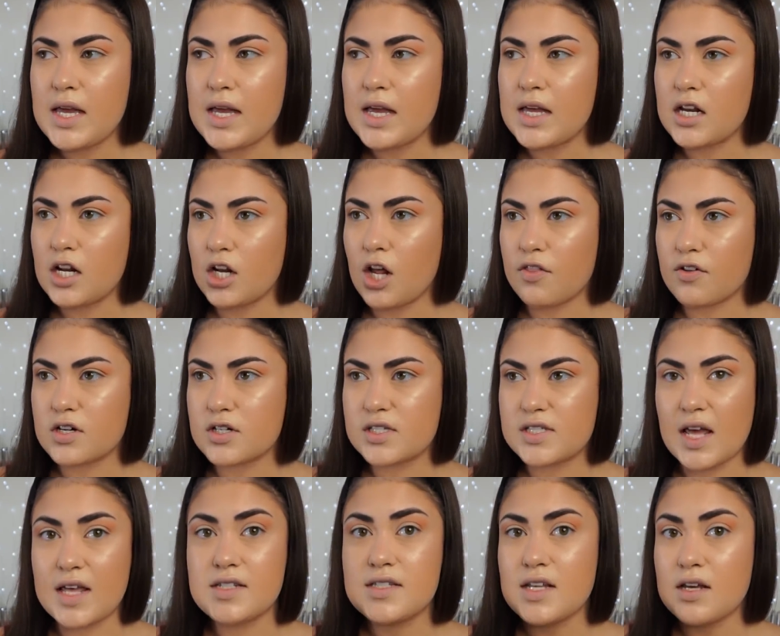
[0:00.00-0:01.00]
in another
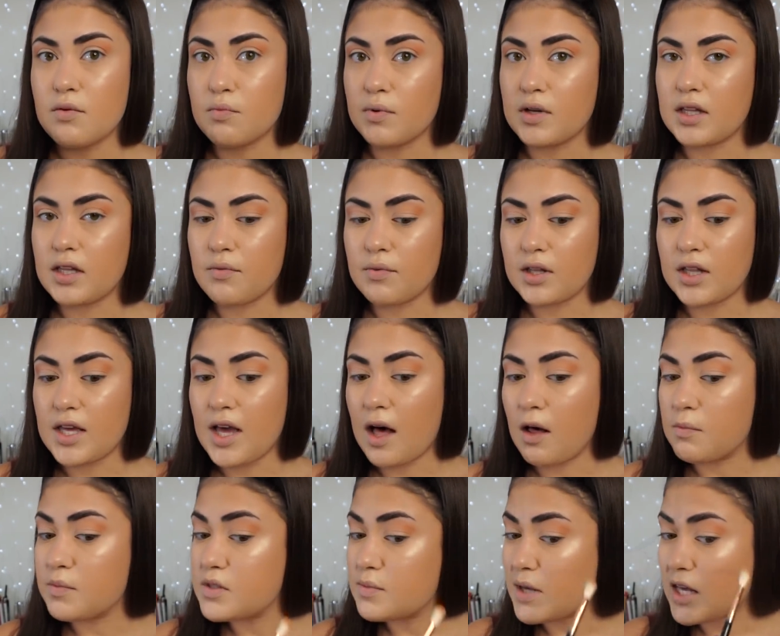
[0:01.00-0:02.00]
sense it really, really
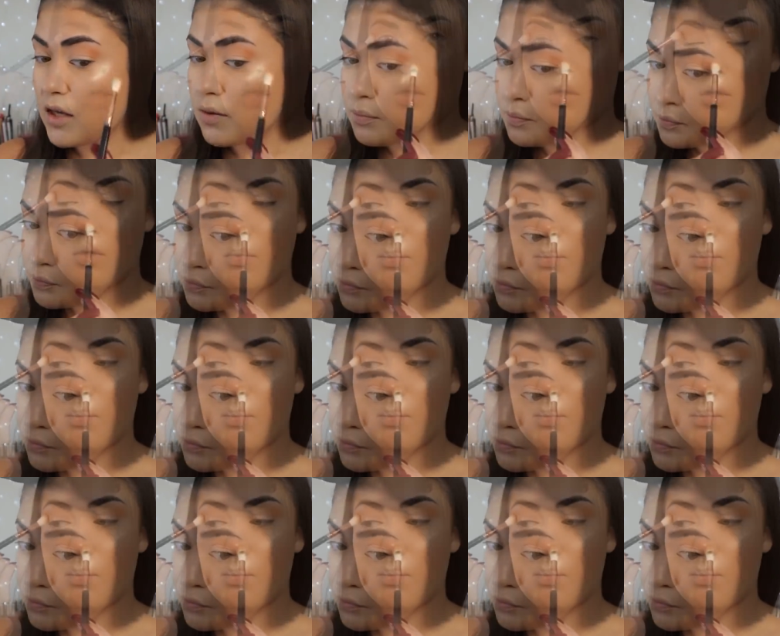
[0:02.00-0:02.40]
helps me.